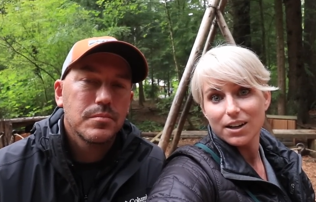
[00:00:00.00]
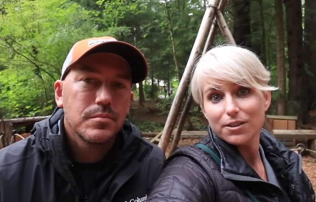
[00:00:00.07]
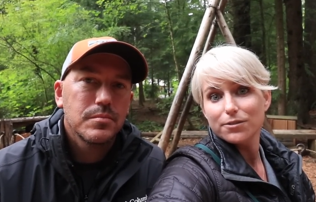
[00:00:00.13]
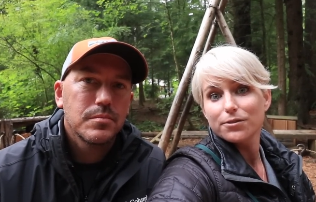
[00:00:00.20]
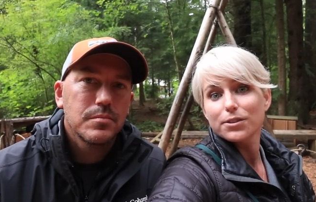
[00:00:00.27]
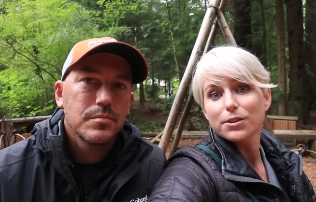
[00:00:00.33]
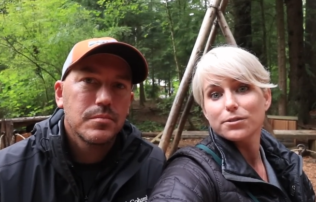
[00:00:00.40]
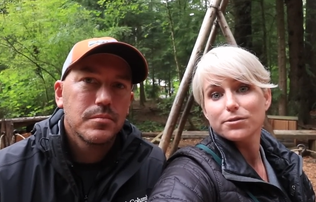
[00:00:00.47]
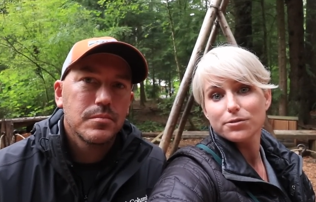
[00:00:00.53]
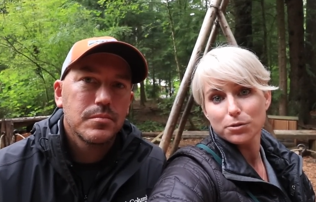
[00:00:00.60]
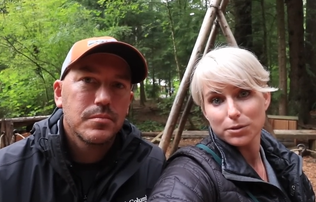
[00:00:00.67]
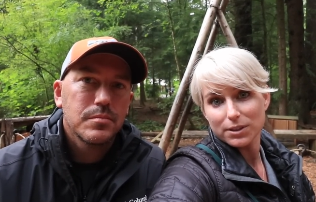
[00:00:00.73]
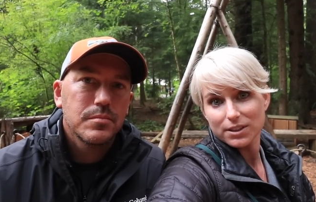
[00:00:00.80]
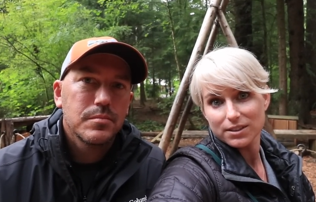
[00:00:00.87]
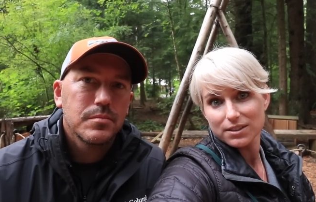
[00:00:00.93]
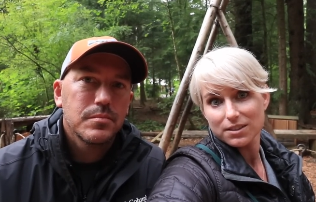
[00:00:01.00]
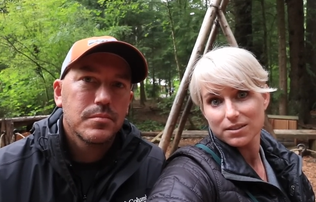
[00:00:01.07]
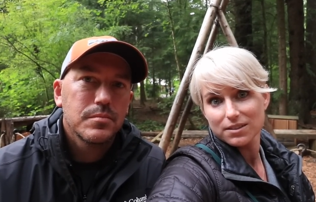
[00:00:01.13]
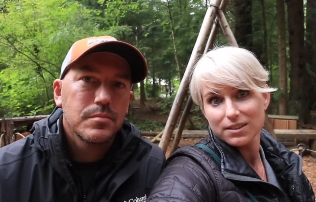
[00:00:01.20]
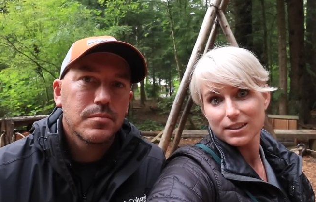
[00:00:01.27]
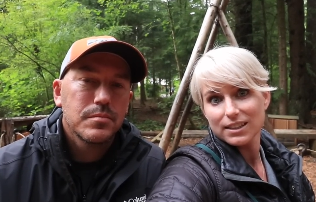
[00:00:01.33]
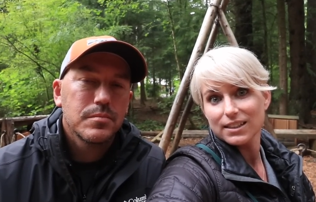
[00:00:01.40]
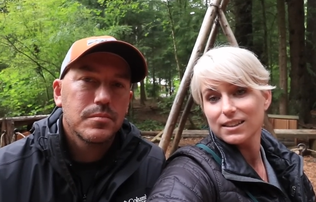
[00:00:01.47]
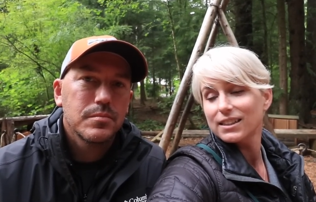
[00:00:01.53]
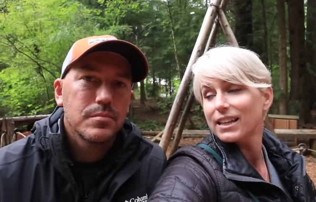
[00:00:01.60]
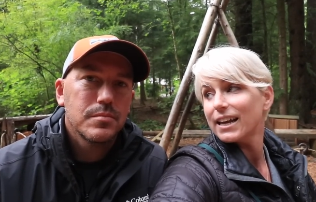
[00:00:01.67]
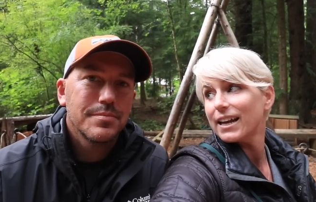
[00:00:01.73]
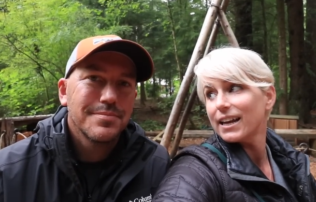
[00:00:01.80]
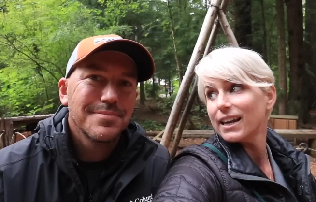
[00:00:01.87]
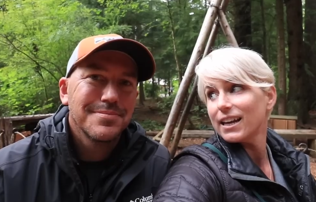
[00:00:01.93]
Speaker 1: of the fort that
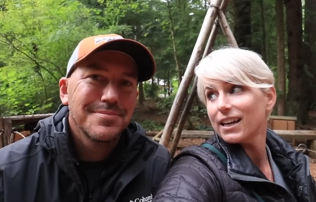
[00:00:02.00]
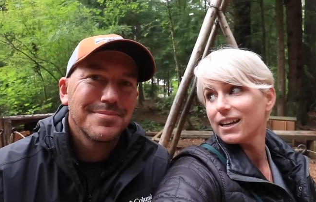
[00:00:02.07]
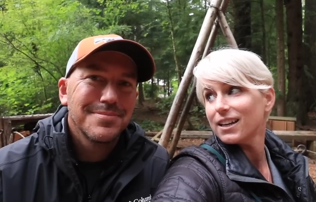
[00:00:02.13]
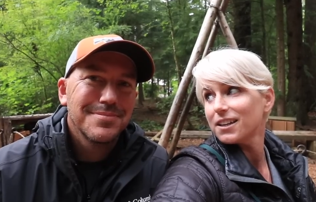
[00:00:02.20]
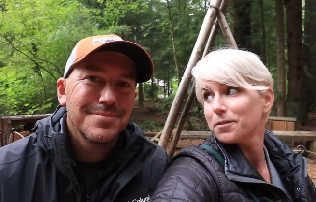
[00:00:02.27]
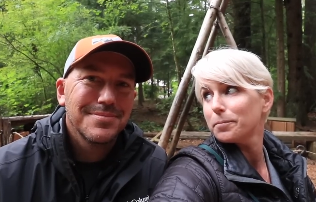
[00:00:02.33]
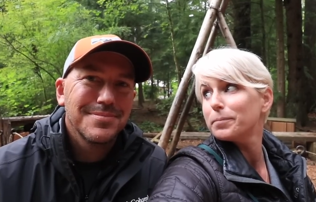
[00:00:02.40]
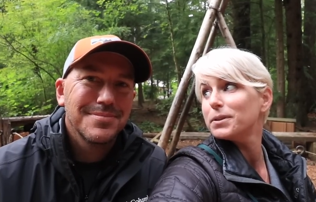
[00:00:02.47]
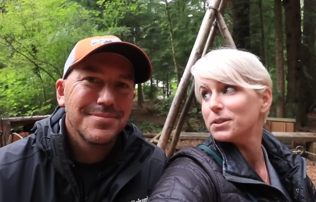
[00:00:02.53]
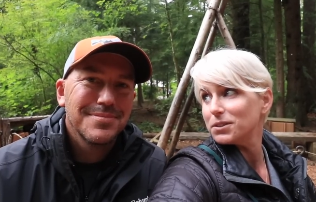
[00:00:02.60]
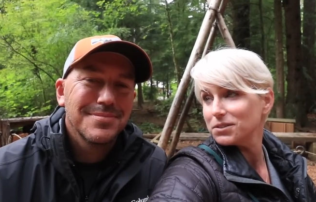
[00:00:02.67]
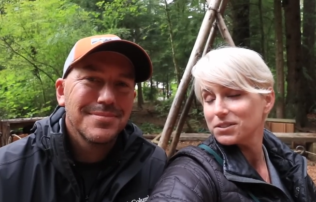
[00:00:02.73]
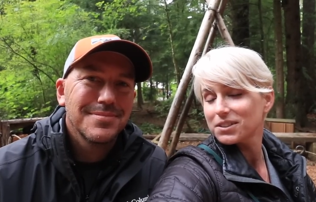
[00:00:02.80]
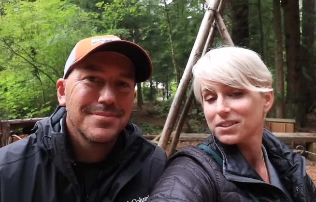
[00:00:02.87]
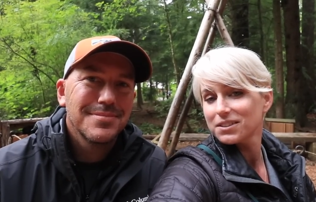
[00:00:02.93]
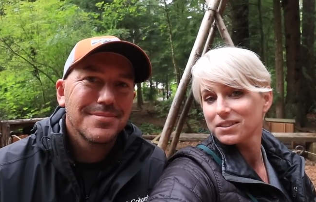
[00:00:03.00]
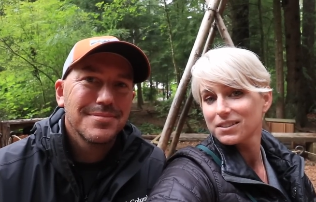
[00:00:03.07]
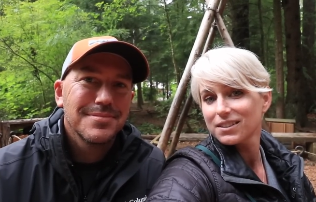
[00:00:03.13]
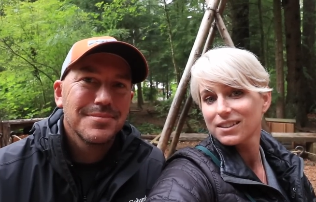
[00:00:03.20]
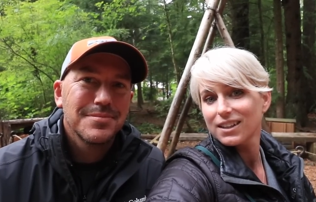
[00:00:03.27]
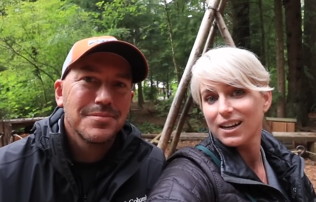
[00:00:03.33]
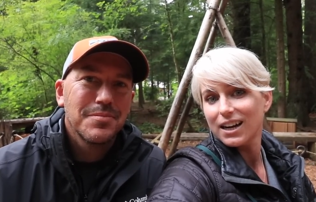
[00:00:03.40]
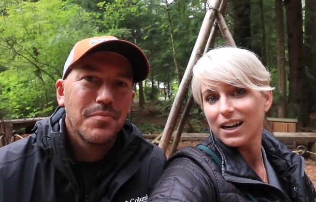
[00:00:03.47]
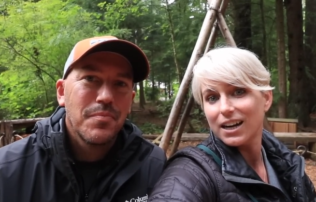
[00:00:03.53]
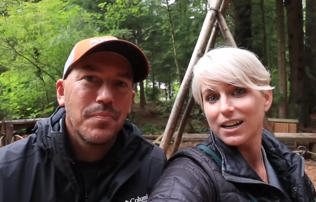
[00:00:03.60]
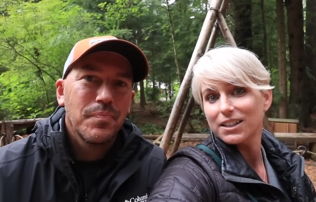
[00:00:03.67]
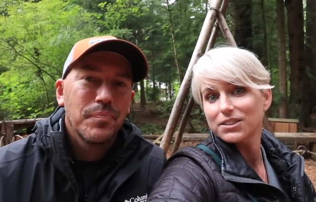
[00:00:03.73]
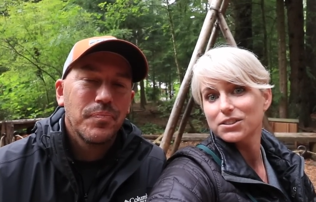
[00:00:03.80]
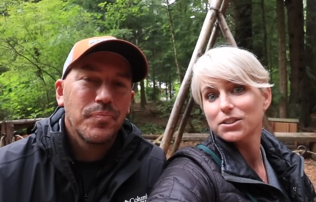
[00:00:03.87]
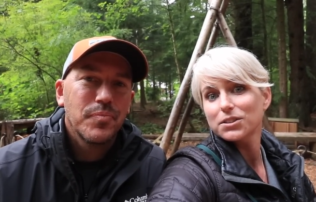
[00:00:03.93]
they built
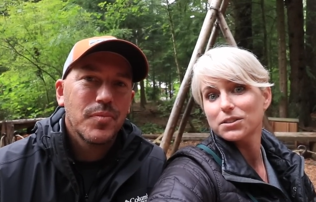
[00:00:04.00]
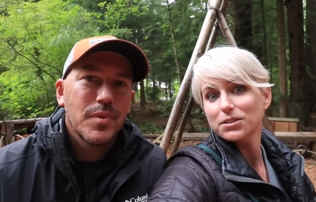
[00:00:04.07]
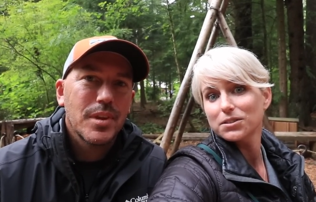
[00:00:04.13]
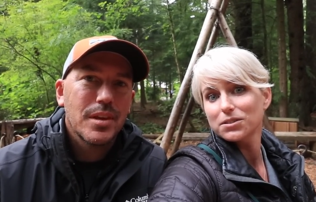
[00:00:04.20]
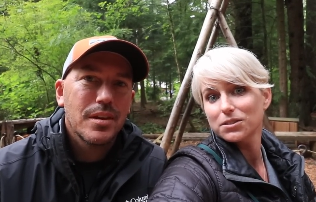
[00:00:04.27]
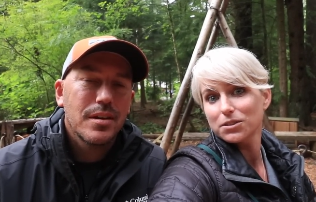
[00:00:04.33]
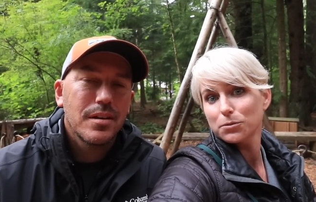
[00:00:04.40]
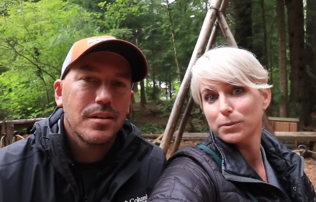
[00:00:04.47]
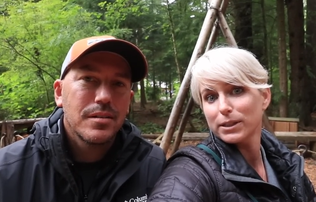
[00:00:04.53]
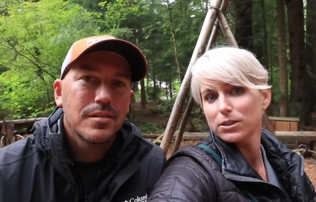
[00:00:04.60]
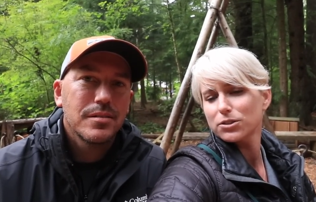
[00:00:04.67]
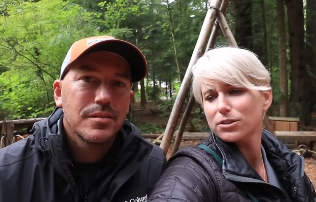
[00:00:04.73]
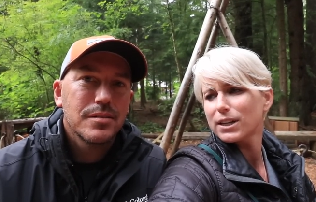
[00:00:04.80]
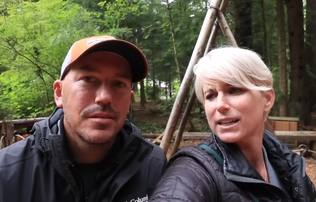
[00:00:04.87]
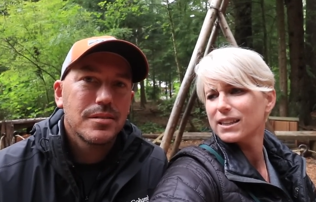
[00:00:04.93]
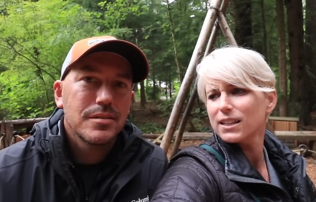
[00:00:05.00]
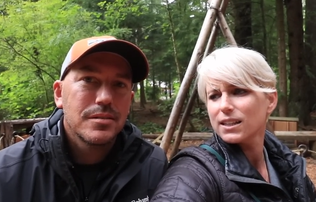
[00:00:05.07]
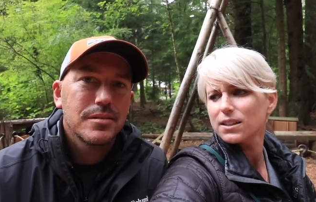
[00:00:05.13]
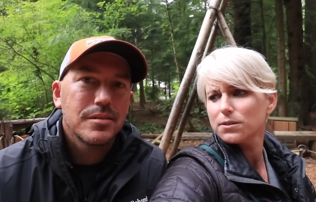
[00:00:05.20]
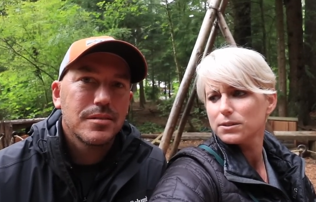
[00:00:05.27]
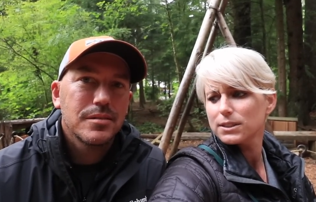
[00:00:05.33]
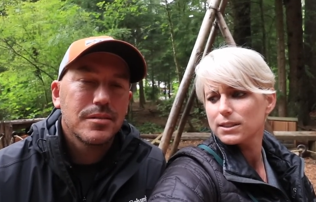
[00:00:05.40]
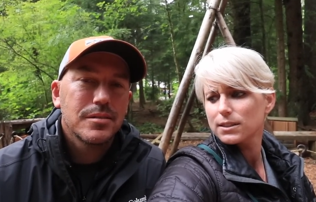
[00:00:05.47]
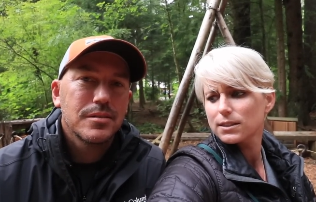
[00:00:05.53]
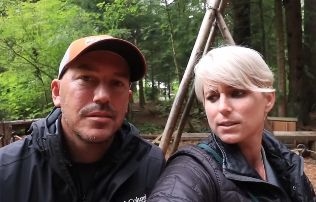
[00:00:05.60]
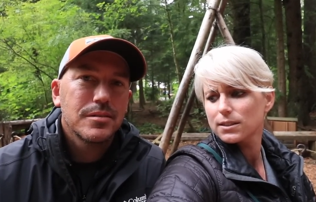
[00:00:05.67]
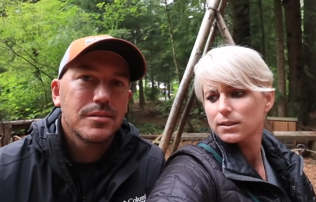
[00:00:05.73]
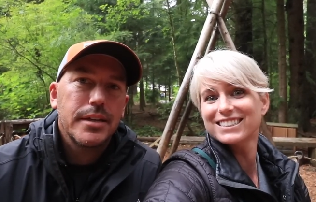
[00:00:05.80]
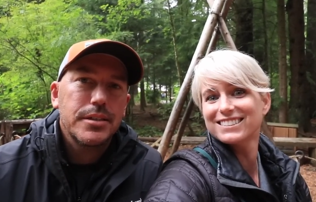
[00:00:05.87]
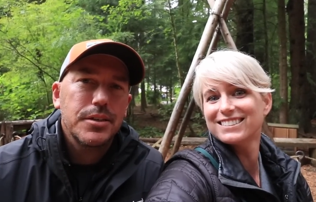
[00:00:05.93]
uh, to, to winter. I think it
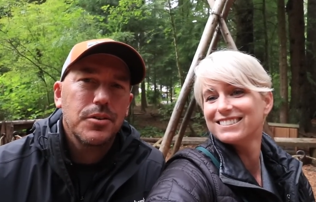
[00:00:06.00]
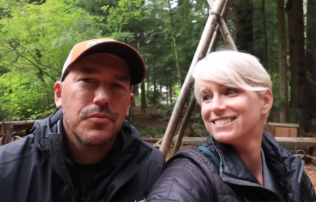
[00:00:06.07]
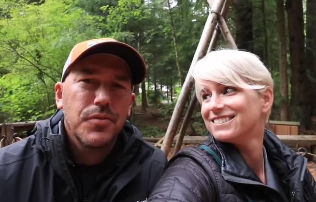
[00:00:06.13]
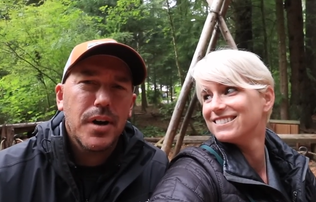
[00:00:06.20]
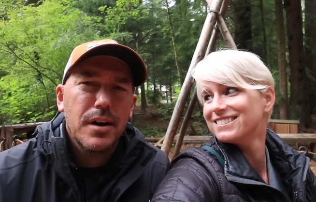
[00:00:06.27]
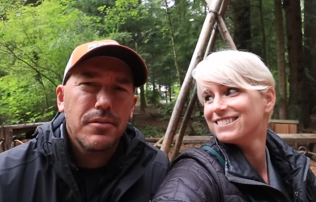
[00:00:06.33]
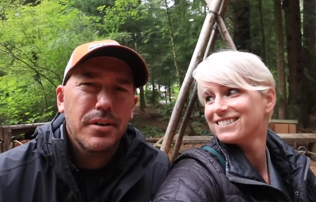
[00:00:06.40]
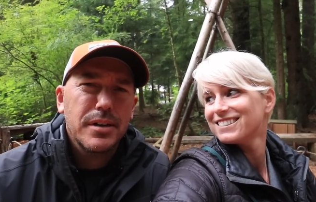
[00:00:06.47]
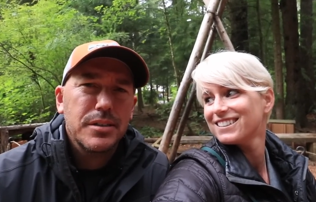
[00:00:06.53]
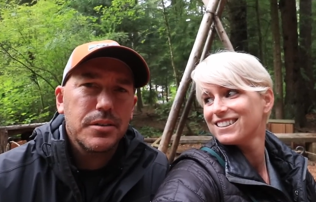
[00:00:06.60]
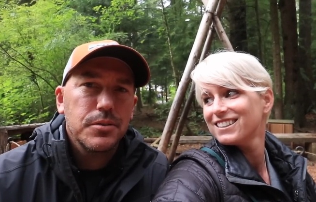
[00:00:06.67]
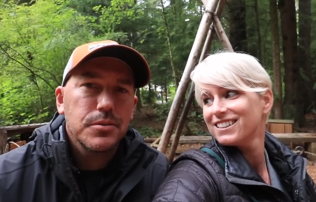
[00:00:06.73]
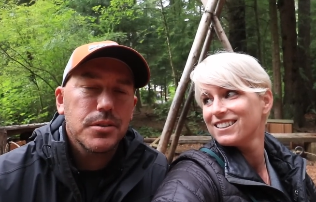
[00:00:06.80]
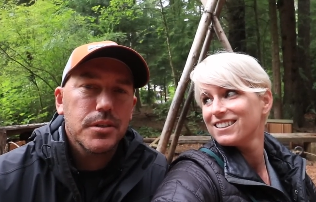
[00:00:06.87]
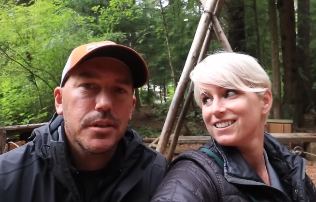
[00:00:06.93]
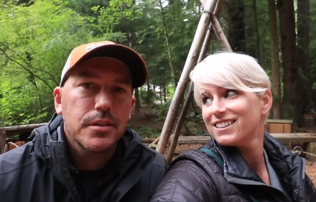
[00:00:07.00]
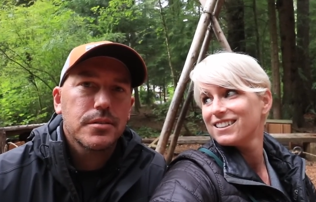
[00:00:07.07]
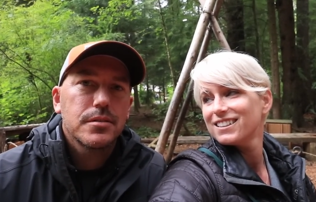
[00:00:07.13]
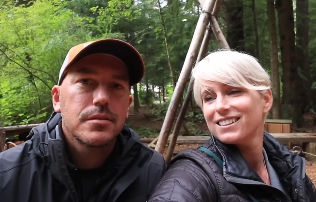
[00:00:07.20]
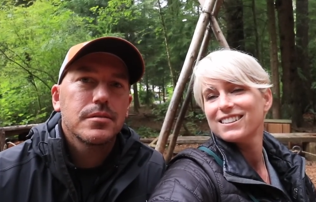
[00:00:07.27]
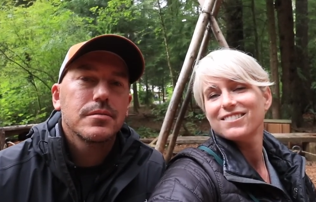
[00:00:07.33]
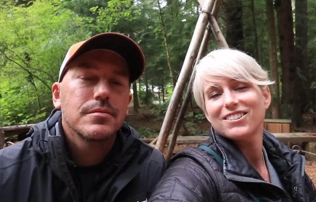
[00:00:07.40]
was
Speaker 2: 1805 or 1806.